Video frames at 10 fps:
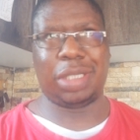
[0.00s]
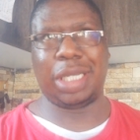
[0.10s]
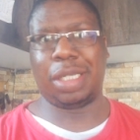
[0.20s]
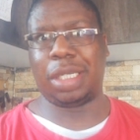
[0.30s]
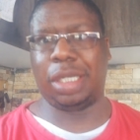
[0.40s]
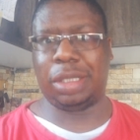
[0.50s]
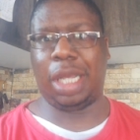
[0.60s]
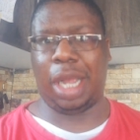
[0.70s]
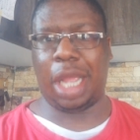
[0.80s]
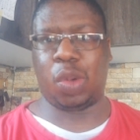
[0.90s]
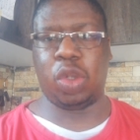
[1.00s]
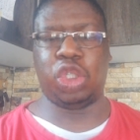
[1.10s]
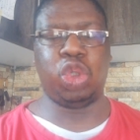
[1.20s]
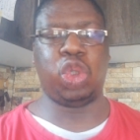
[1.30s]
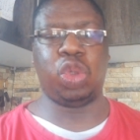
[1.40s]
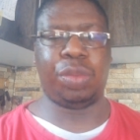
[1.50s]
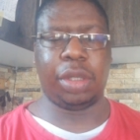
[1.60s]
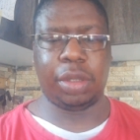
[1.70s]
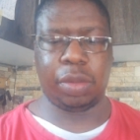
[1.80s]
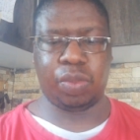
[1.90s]
technically saying I quit YouTube,
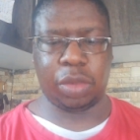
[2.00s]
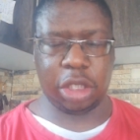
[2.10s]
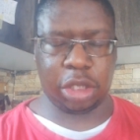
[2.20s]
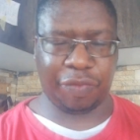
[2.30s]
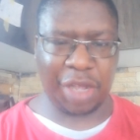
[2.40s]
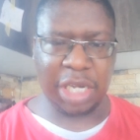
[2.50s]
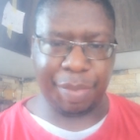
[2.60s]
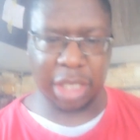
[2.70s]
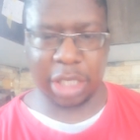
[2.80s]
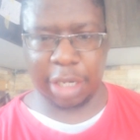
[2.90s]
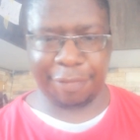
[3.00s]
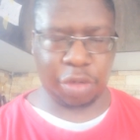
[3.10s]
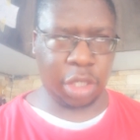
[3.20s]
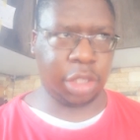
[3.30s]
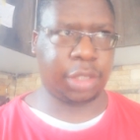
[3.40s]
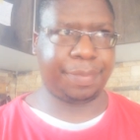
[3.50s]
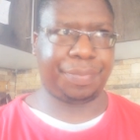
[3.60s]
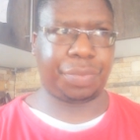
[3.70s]
it's fundamentally for this.